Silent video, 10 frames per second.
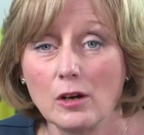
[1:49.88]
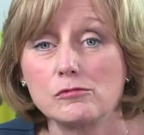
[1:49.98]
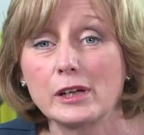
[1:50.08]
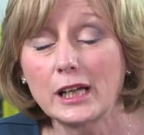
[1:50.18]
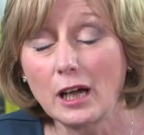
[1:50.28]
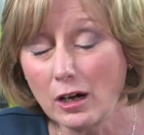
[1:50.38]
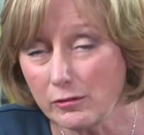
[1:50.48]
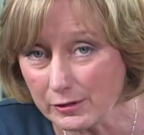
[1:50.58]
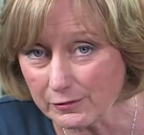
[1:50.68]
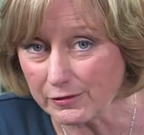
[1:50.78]

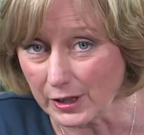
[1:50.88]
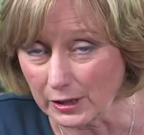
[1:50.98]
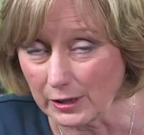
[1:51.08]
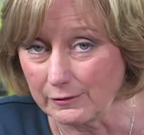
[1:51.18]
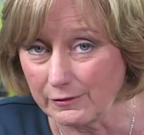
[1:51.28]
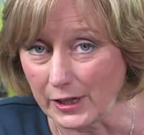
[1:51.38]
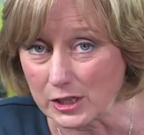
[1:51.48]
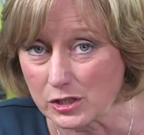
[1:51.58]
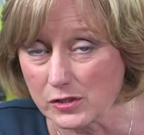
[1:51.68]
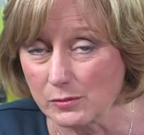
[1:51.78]
Recurrent fungal
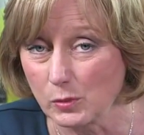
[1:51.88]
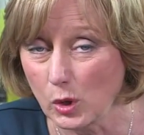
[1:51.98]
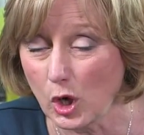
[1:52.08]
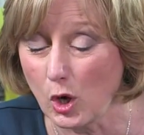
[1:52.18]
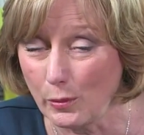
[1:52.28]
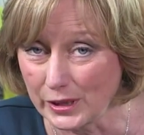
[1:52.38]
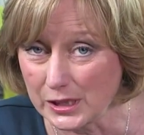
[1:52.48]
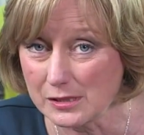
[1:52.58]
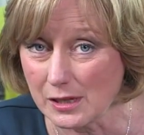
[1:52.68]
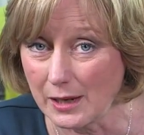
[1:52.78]
infections are more common
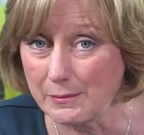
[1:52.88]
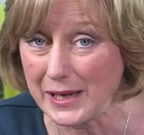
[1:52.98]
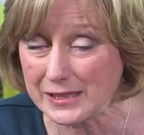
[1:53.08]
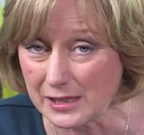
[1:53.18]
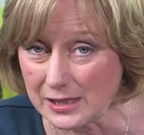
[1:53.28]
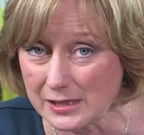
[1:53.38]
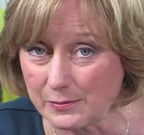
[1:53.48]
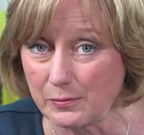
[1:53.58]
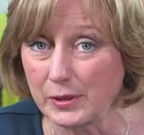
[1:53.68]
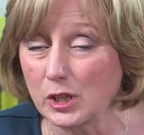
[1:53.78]
in diabetics
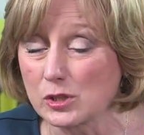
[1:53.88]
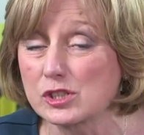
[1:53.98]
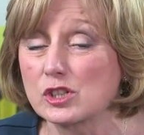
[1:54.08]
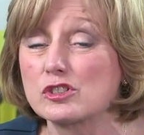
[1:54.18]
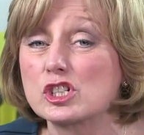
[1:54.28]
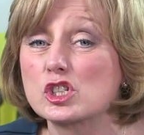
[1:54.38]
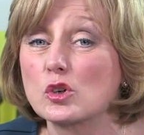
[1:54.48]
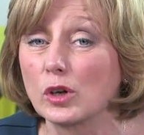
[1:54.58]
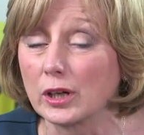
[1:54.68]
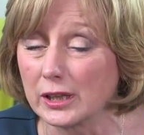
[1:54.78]
because there is
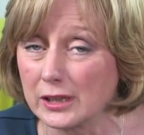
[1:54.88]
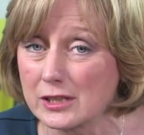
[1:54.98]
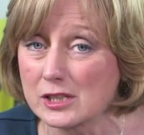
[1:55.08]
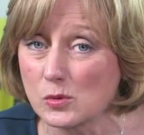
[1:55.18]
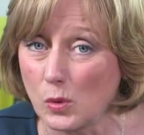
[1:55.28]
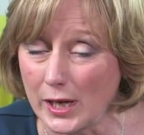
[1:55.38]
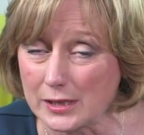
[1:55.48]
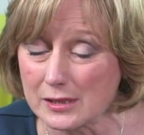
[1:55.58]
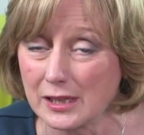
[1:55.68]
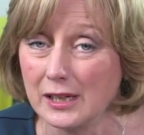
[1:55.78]
sugar in the
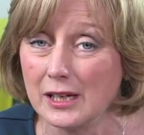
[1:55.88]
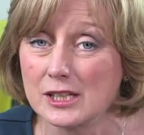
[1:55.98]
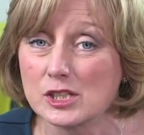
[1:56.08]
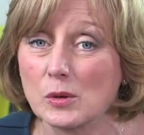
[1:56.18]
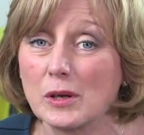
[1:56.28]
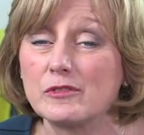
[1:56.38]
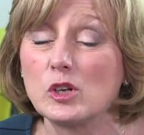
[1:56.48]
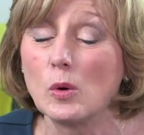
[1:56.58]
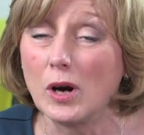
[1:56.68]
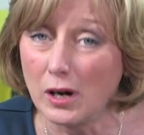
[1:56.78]
sweat. So if
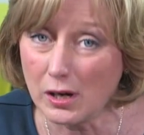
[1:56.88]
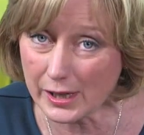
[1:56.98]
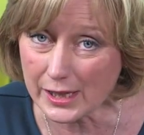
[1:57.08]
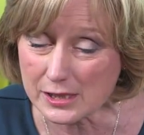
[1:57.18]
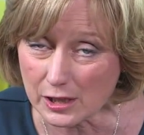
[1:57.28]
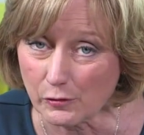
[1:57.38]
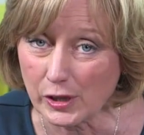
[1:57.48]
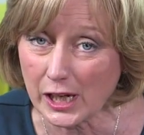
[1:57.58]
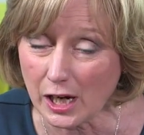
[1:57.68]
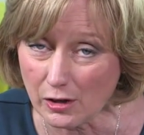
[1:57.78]
you are getting
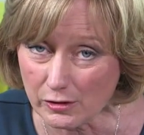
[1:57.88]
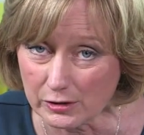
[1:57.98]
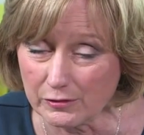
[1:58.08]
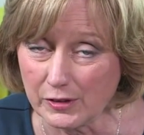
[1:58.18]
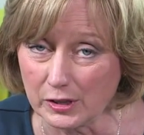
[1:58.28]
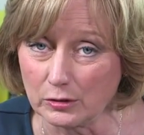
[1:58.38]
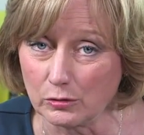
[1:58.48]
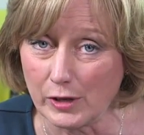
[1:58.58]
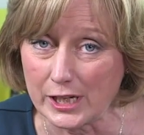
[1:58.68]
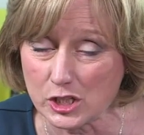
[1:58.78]
recurrent fungal
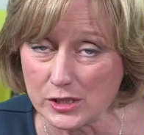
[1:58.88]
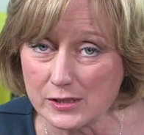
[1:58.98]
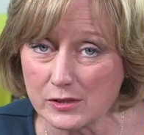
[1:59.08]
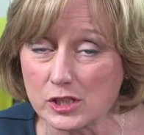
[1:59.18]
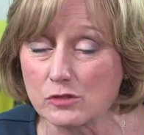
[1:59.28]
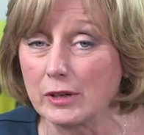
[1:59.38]
rashes that are